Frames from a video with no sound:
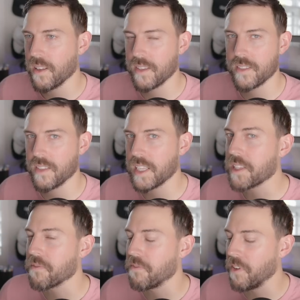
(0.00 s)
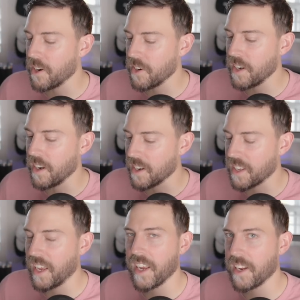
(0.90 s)
That's that's a very
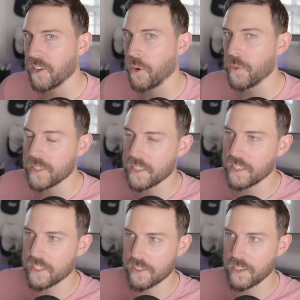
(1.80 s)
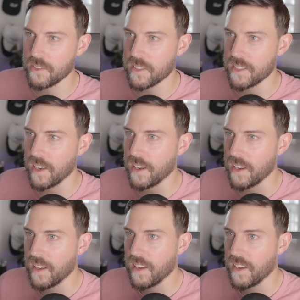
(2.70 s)
uncanny coincidence, I would say.